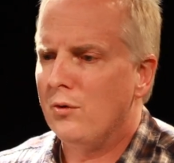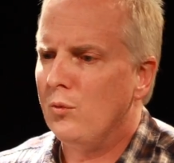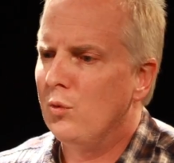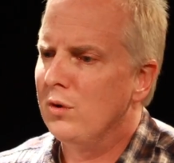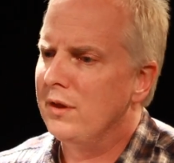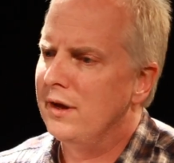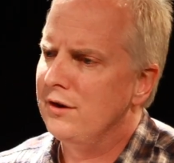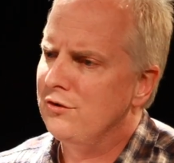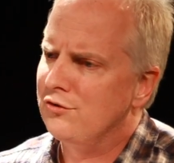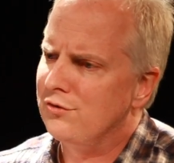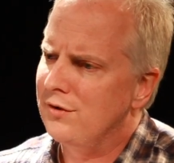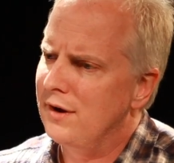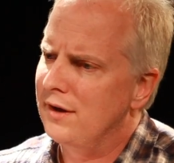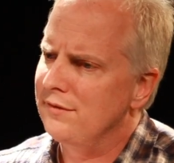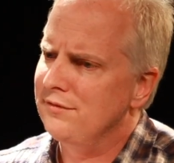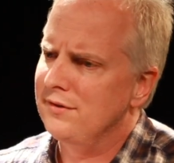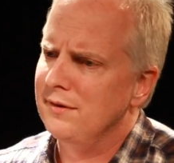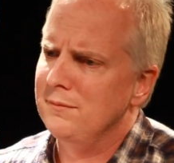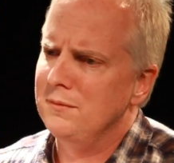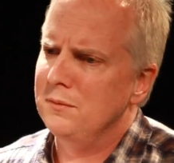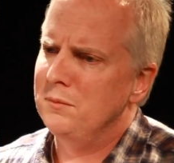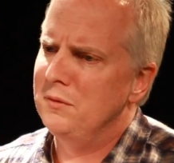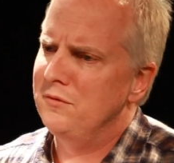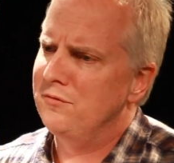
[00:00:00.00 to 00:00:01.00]
will I
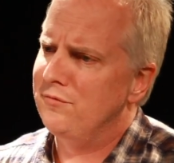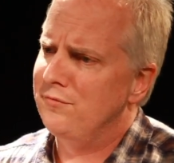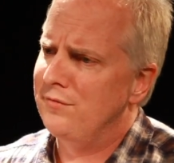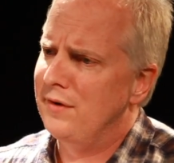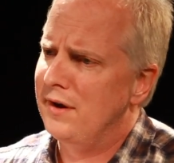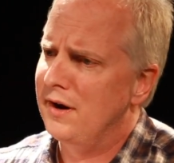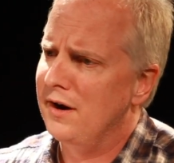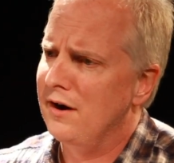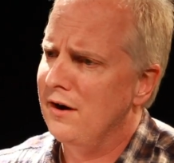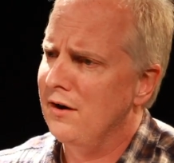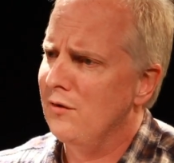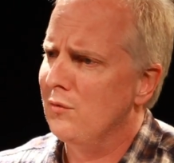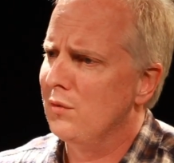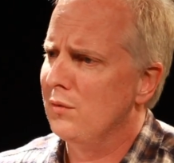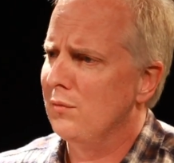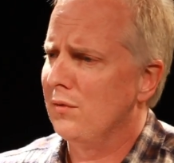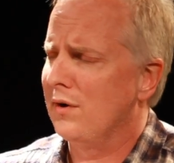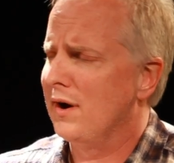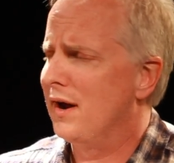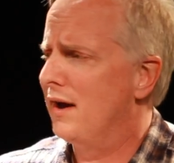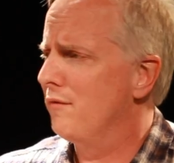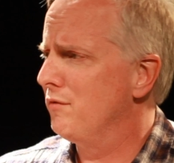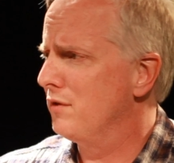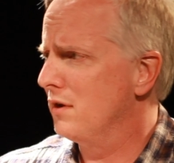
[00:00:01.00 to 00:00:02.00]
trust them to be fair when
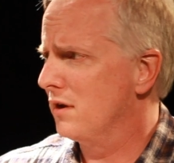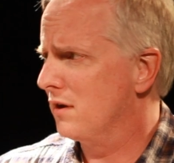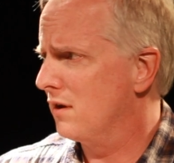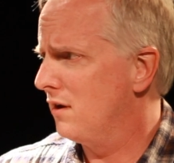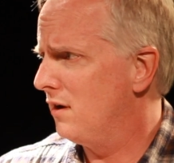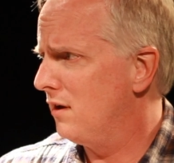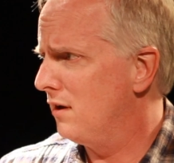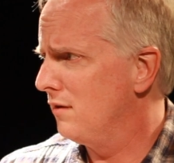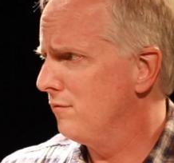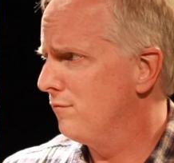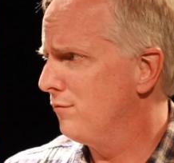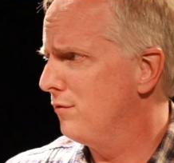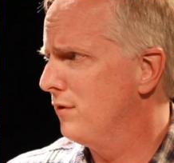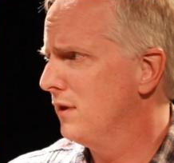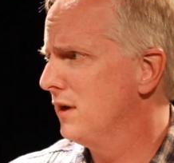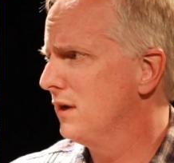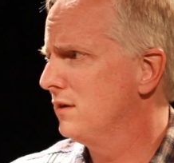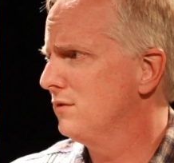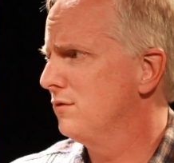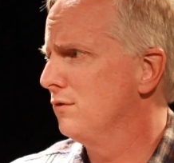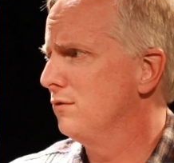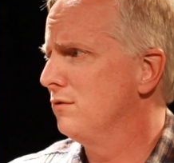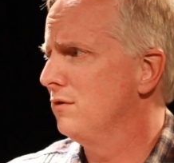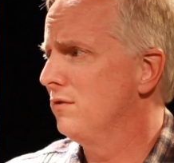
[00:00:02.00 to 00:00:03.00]
we're having a
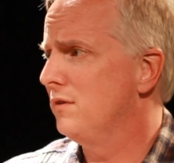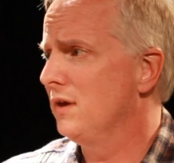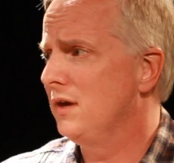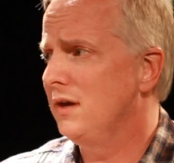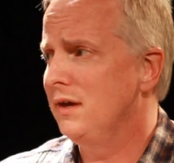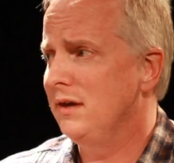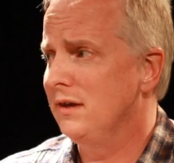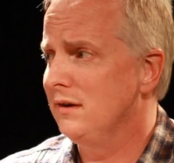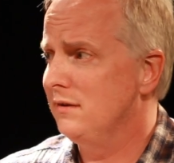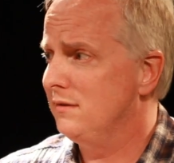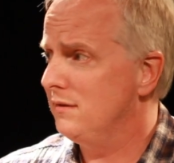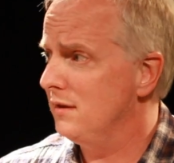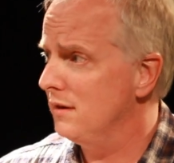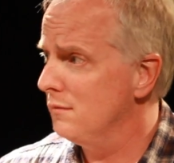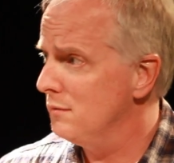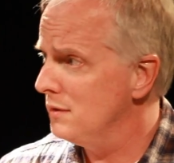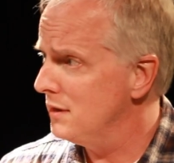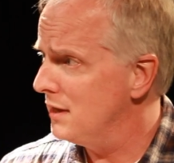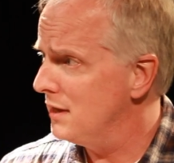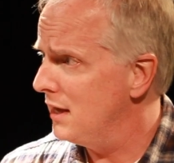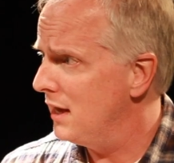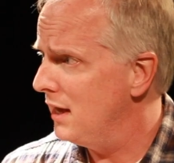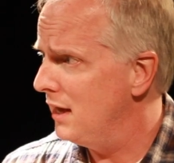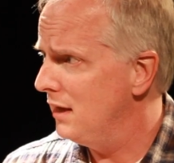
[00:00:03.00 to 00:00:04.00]
conflict, or do they
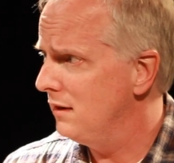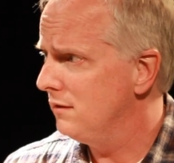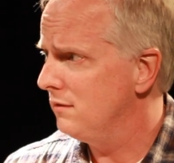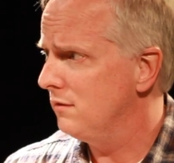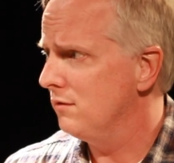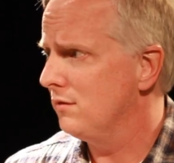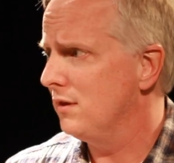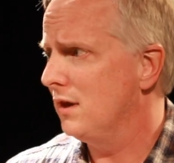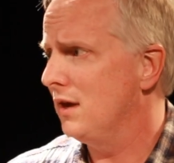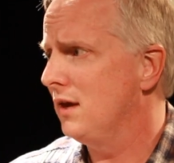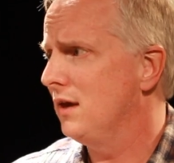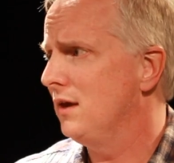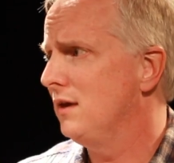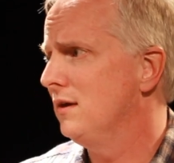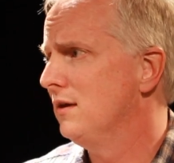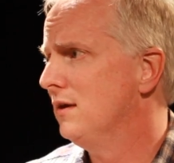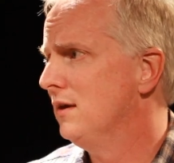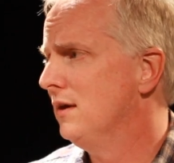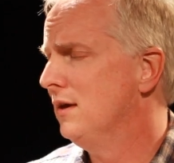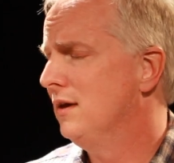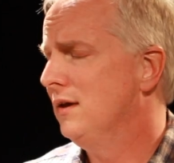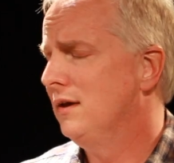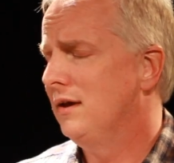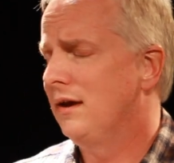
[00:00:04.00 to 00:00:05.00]
intimidate?
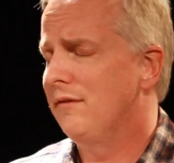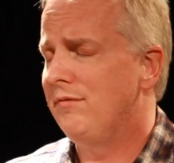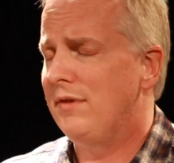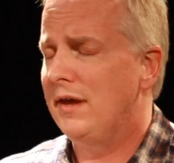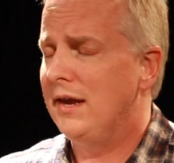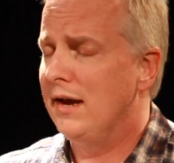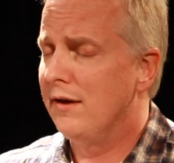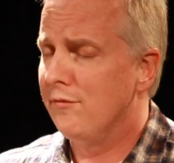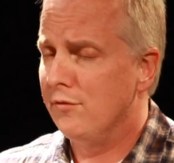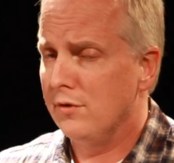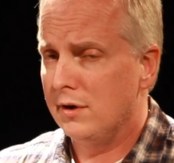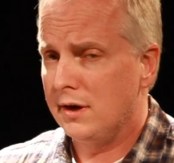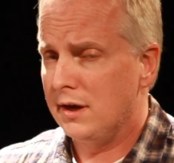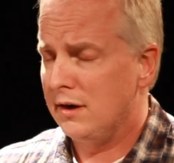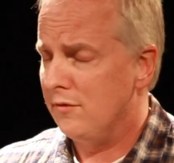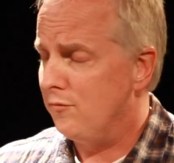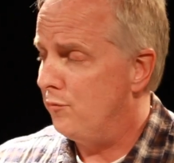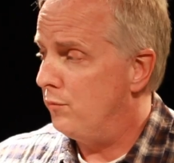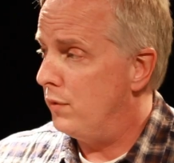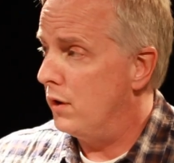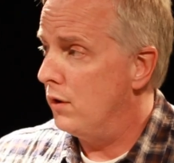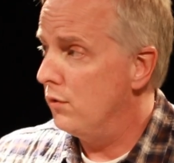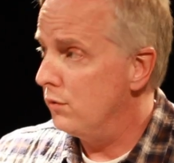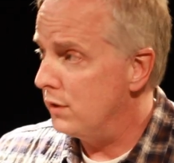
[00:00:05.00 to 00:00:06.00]
Have they ever kind
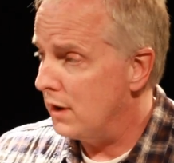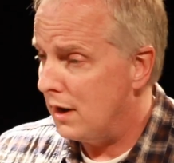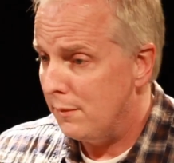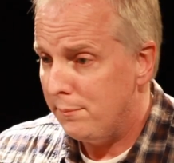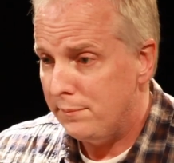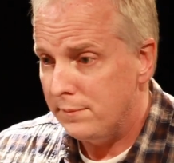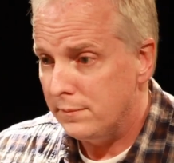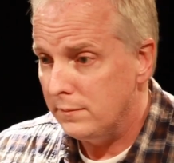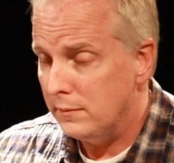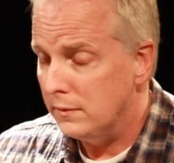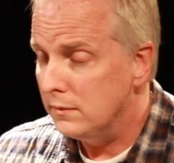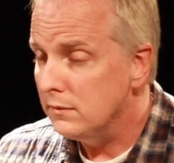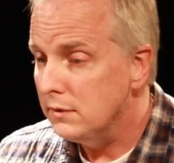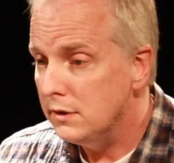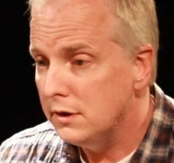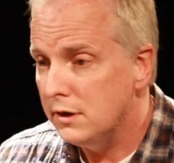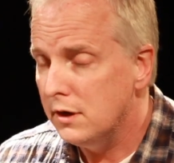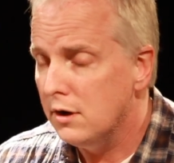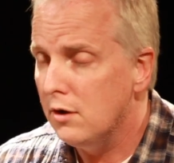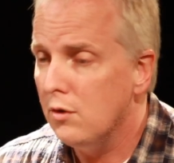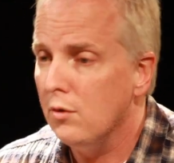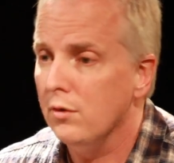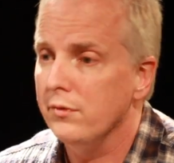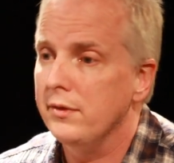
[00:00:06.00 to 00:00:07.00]
of bowed up,
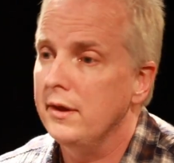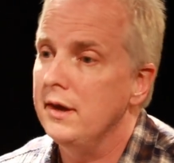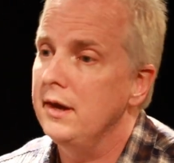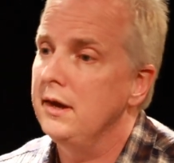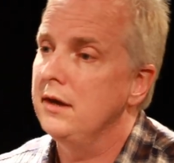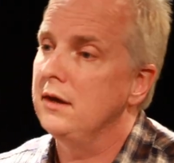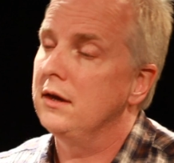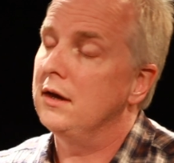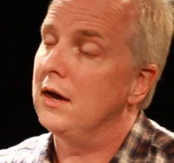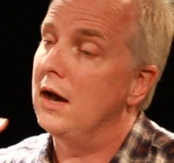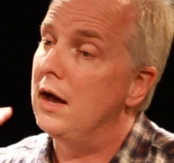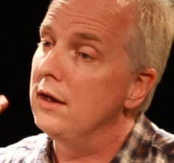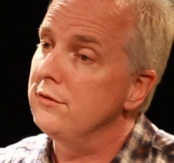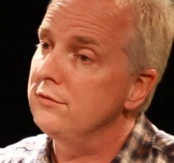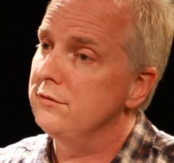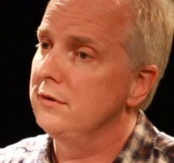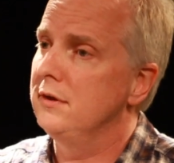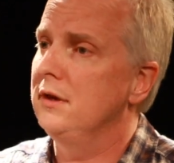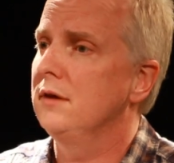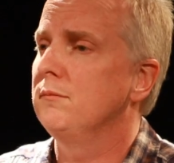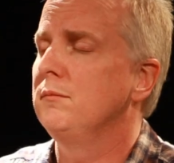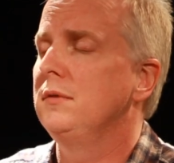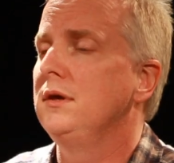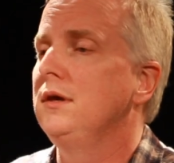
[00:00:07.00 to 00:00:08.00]
are they
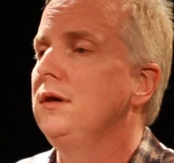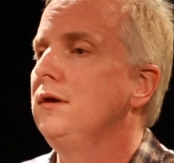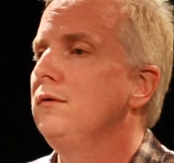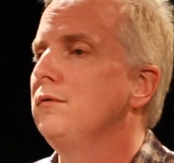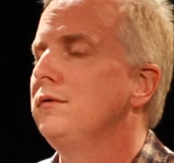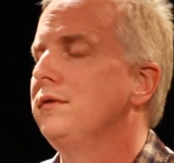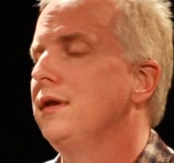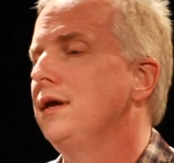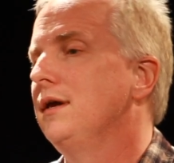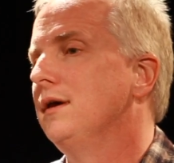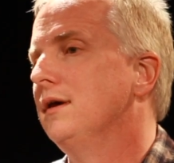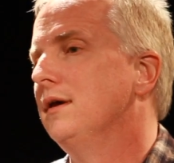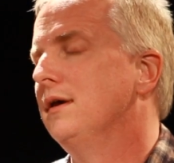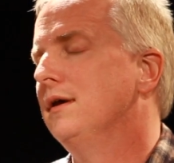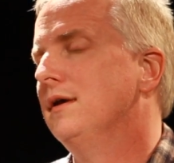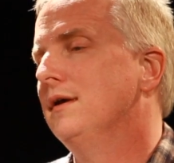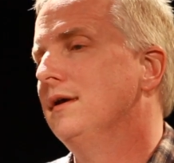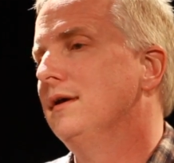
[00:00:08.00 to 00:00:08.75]
cussing at me when they